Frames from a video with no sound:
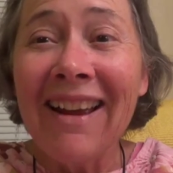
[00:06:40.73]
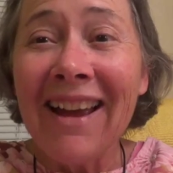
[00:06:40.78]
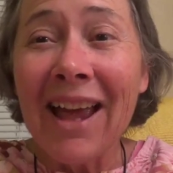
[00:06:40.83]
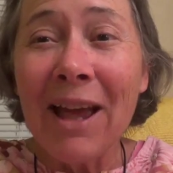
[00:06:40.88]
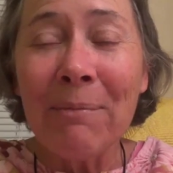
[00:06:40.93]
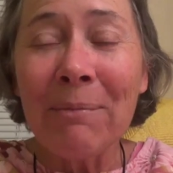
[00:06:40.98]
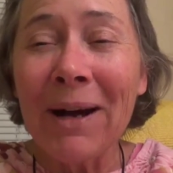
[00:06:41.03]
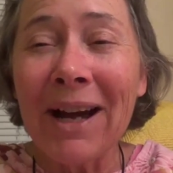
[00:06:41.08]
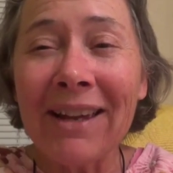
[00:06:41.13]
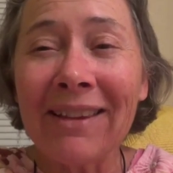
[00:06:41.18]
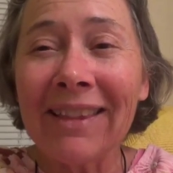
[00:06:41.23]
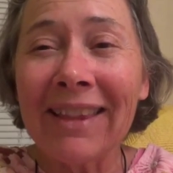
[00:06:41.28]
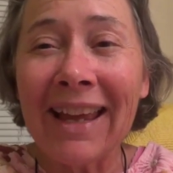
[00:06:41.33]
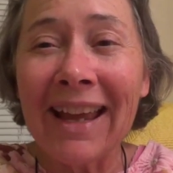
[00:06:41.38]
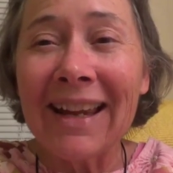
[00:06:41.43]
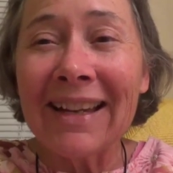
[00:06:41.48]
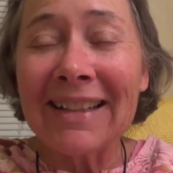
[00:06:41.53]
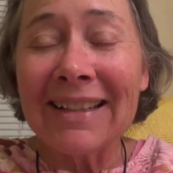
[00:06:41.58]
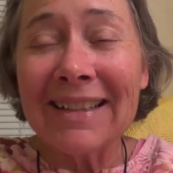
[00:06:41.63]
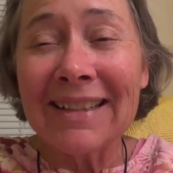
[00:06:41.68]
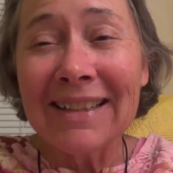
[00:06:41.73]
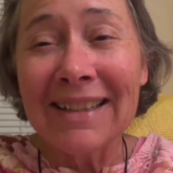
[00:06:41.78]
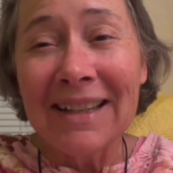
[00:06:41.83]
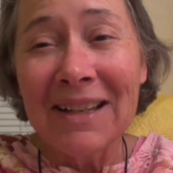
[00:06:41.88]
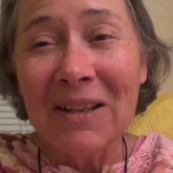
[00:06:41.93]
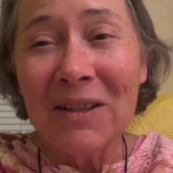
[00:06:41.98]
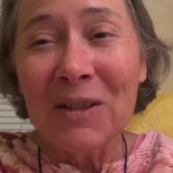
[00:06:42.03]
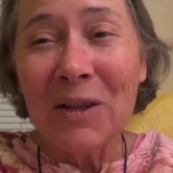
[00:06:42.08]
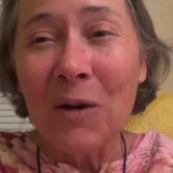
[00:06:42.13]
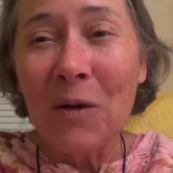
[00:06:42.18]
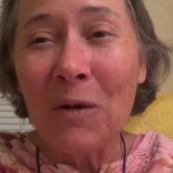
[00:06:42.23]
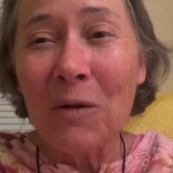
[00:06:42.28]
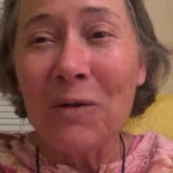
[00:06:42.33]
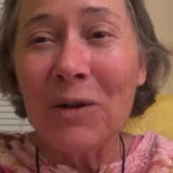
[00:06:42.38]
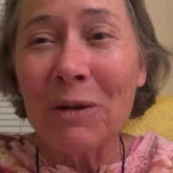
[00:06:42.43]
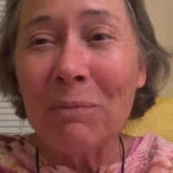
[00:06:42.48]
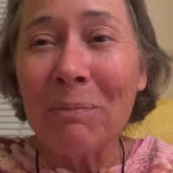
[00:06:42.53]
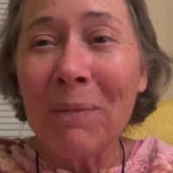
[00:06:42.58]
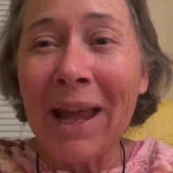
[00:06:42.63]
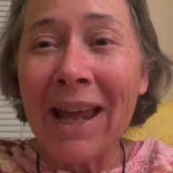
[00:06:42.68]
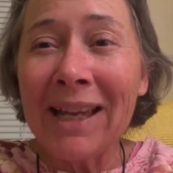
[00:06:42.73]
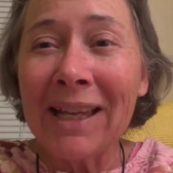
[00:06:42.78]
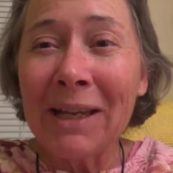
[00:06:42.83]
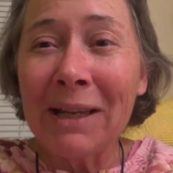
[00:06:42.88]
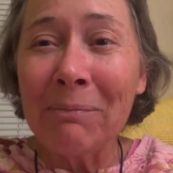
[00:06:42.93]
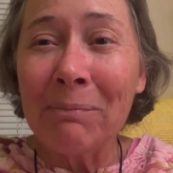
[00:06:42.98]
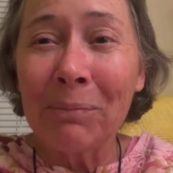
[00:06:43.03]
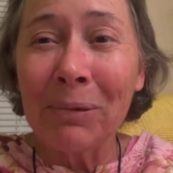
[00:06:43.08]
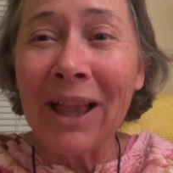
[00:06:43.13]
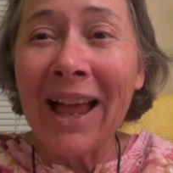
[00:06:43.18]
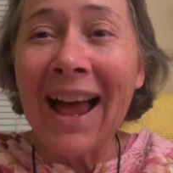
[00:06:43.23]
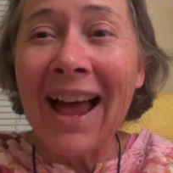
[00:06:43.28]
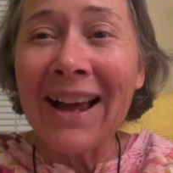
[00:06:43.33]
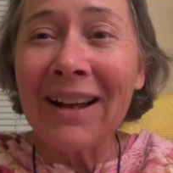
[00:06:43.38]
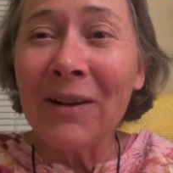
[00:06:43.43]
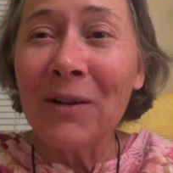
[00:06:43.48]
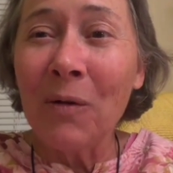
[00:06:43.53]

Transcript: And my thanks to Peggy Black,